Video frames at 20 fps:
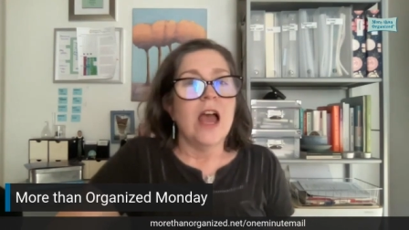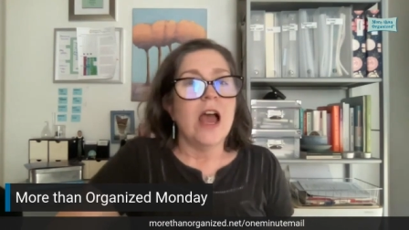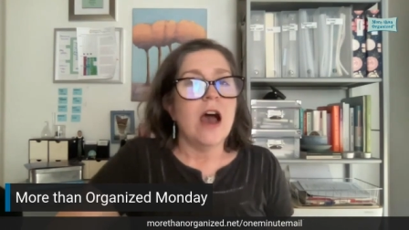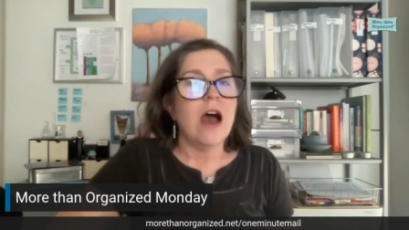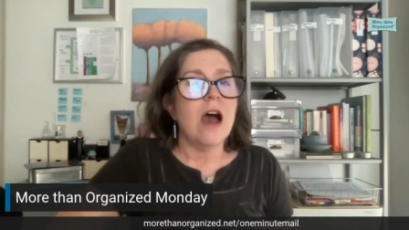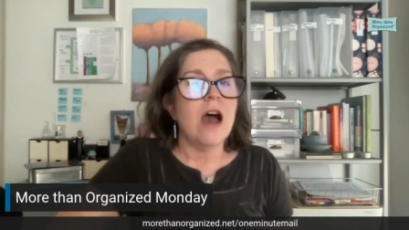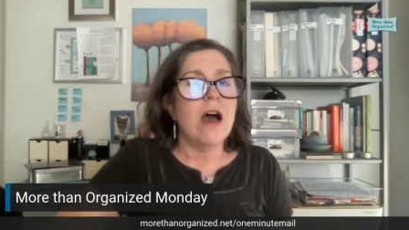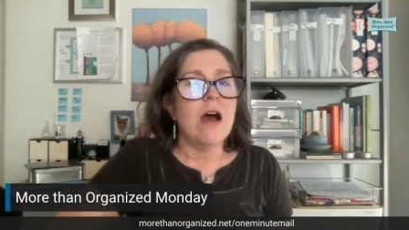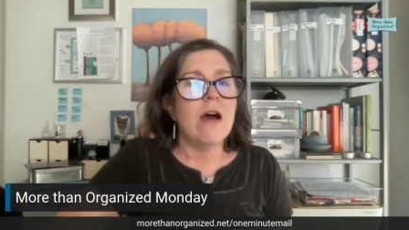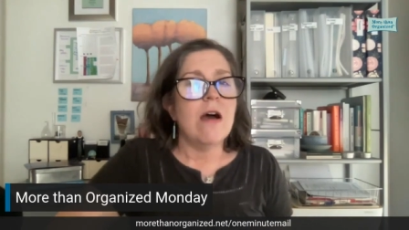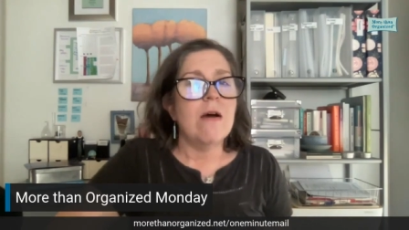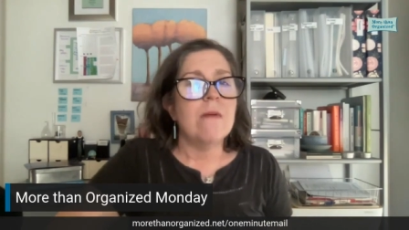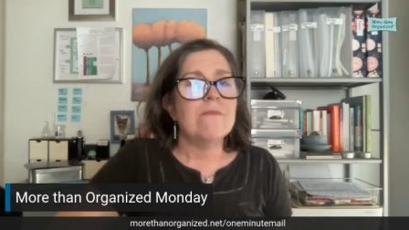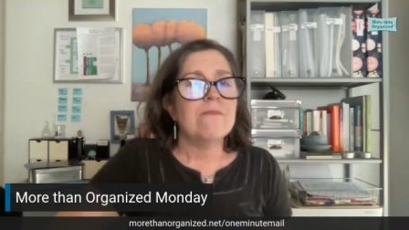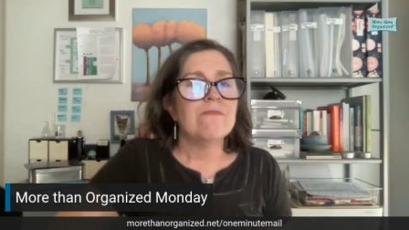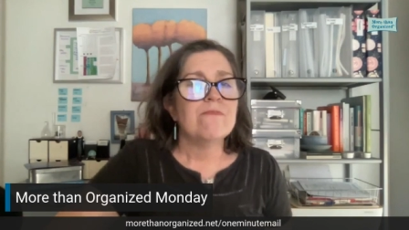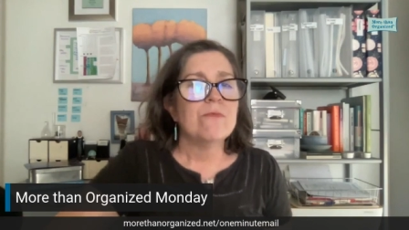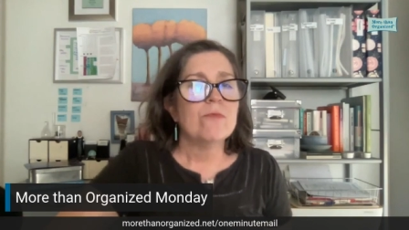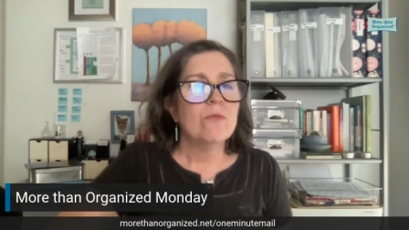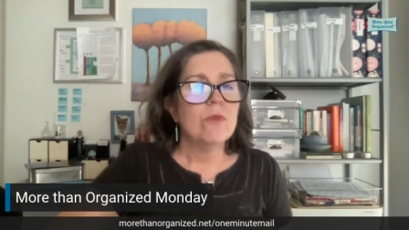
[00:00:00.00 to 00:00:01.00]

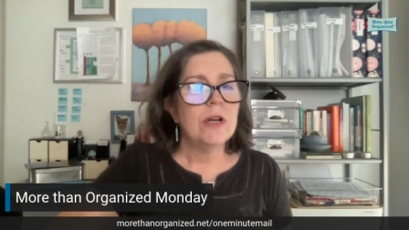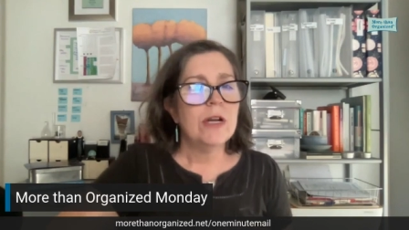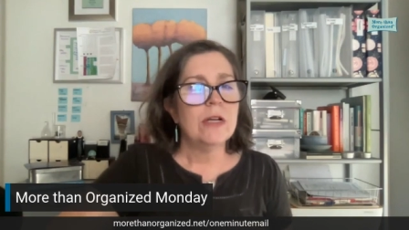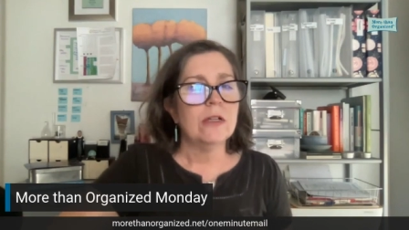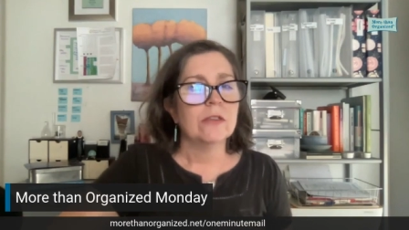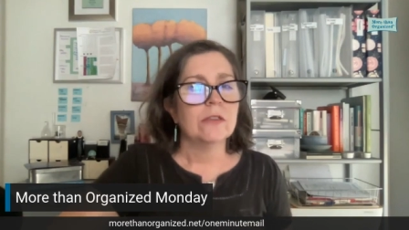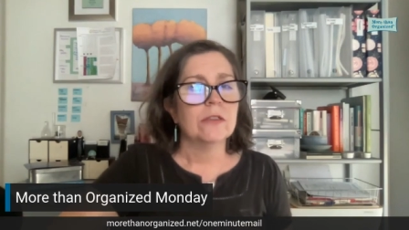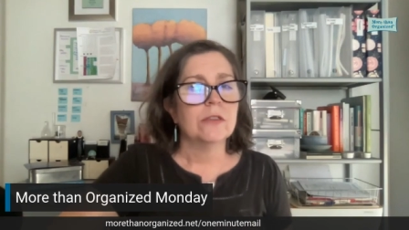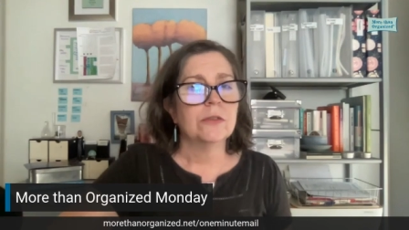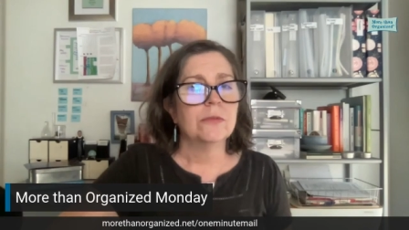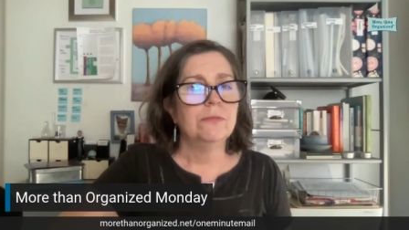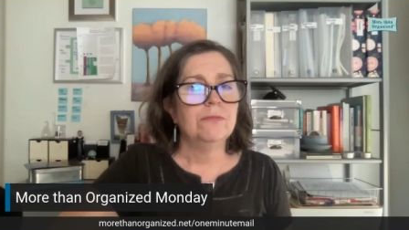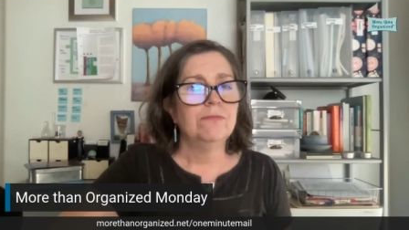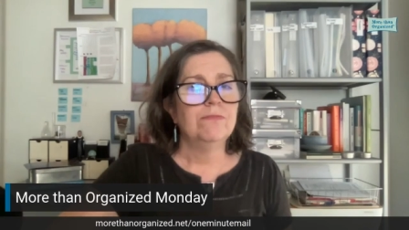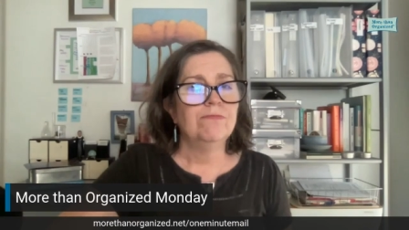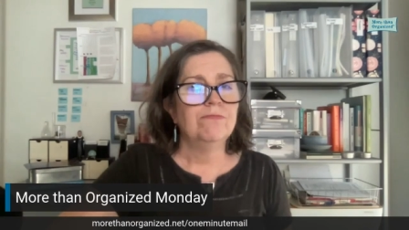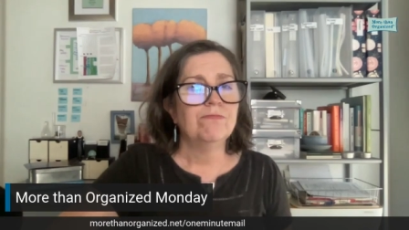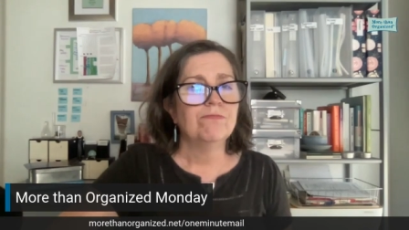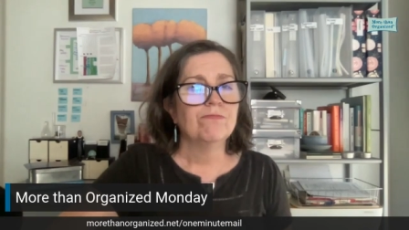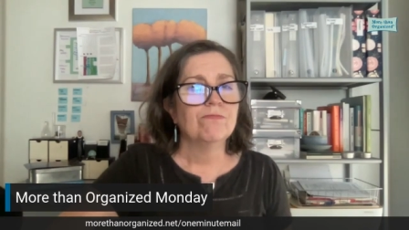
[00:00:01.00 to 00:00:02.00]
Um, what else?
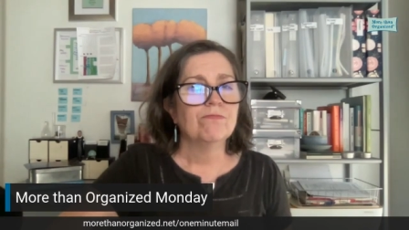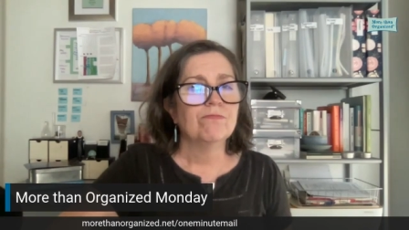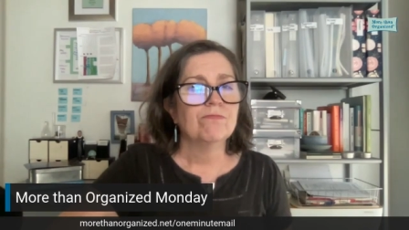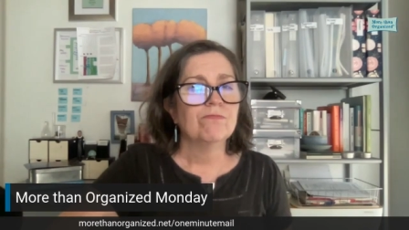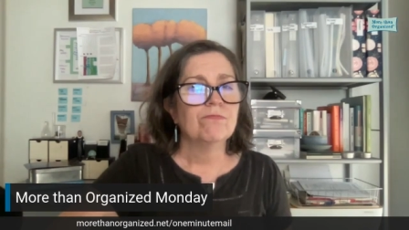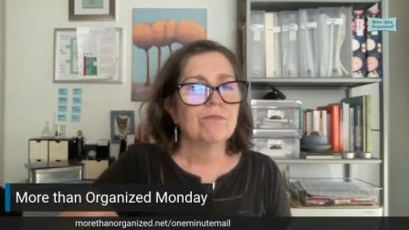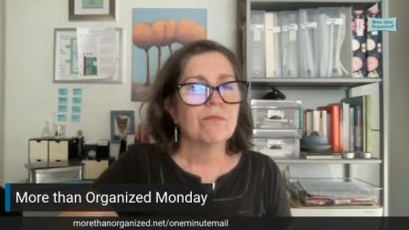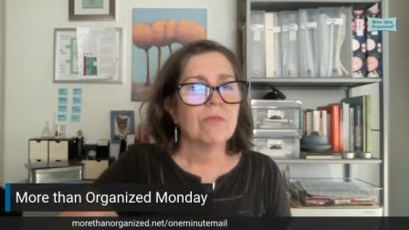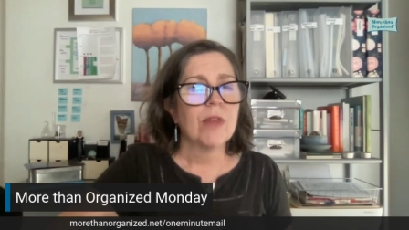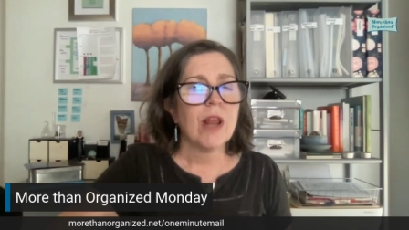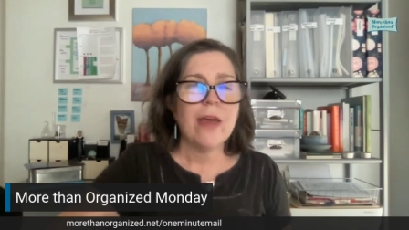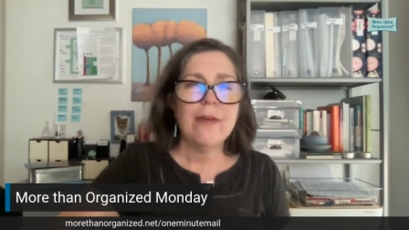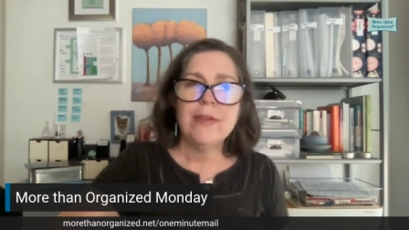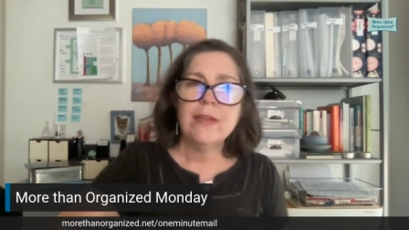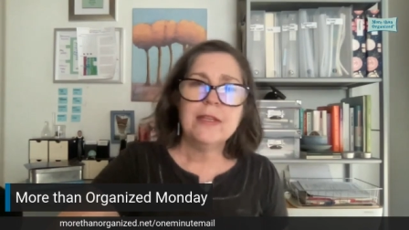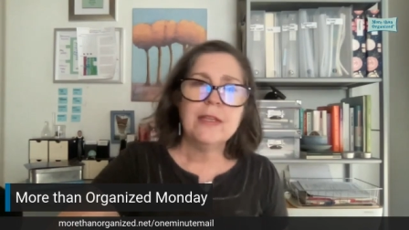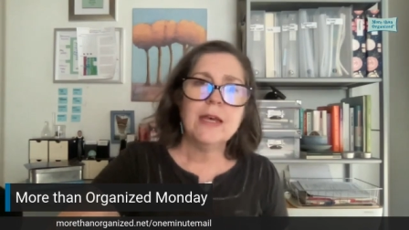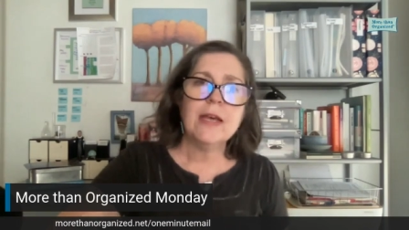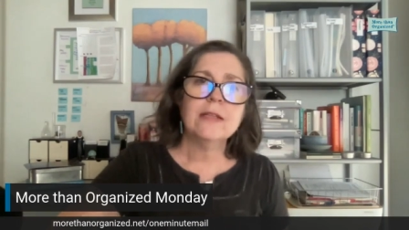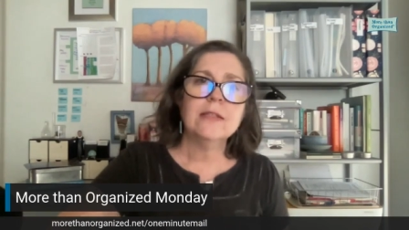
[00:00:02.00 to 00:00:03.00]
I
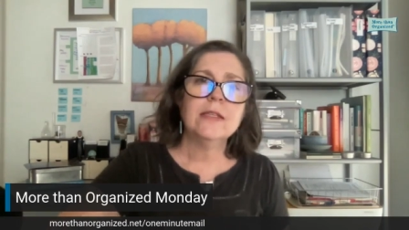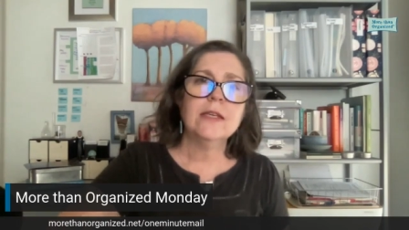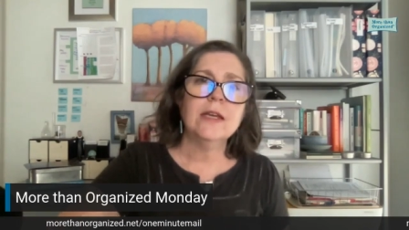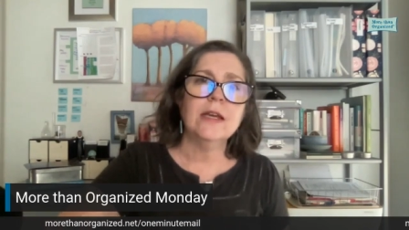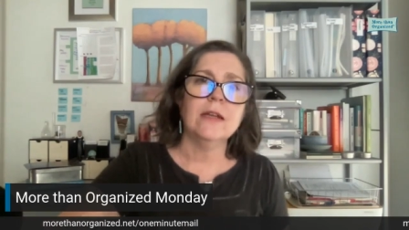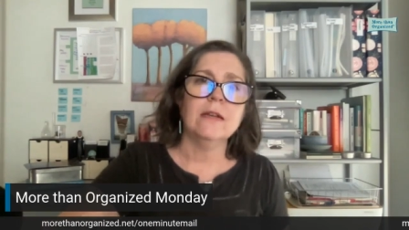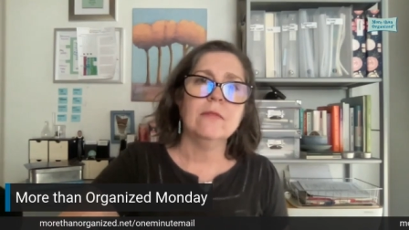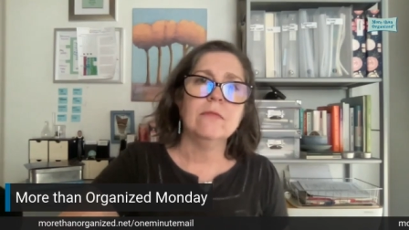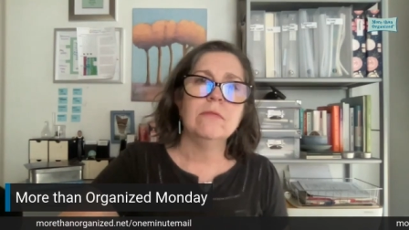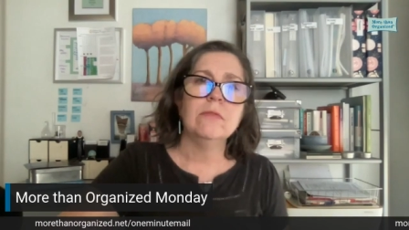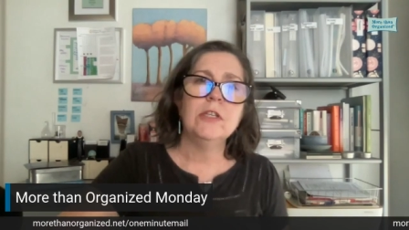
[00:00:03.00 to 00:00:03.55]
think that's it.